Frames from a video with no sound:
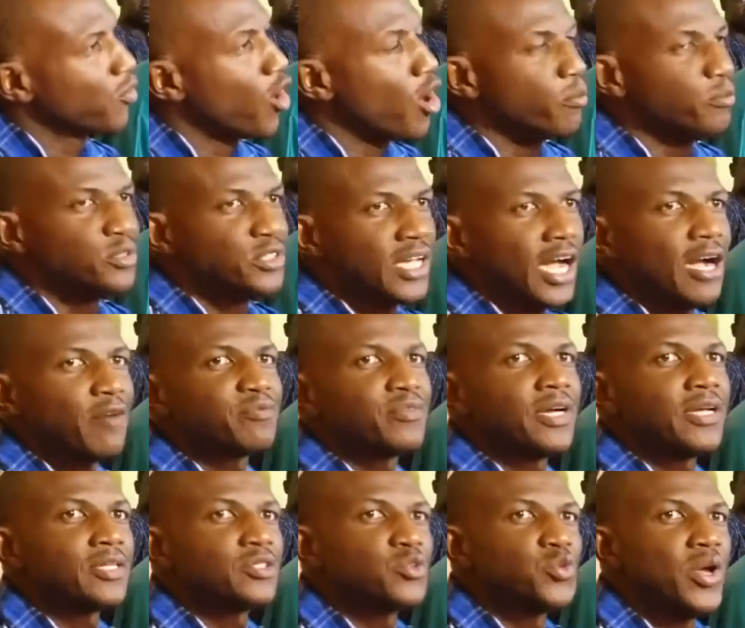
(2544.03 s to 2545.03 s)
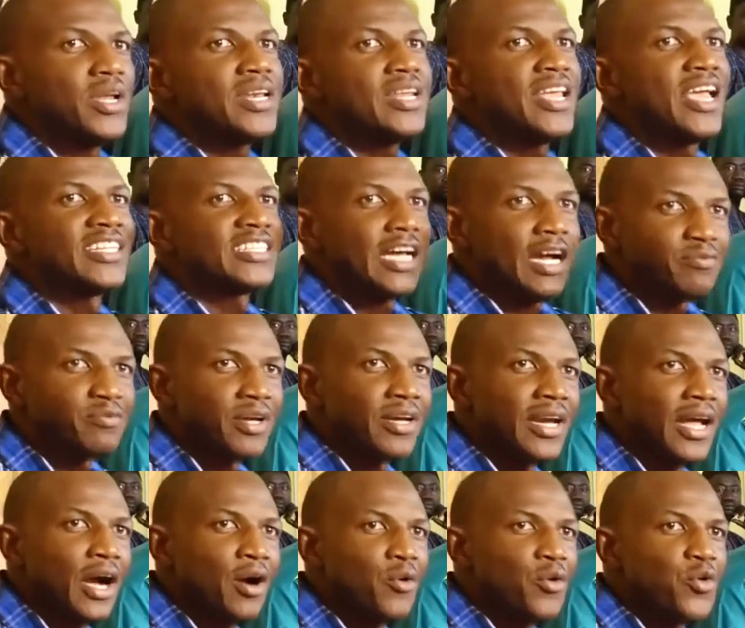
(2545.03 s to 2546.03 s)
comes after 20 years after
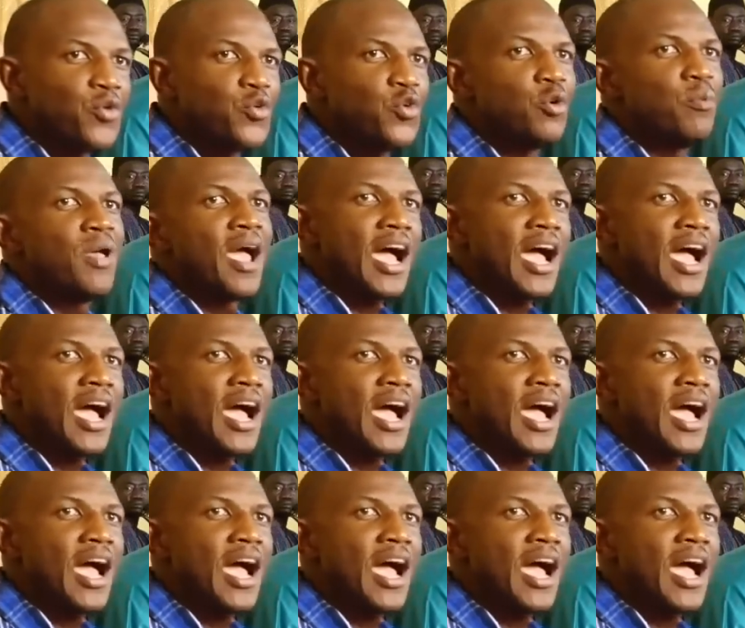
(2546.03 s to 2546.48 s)
now, you will be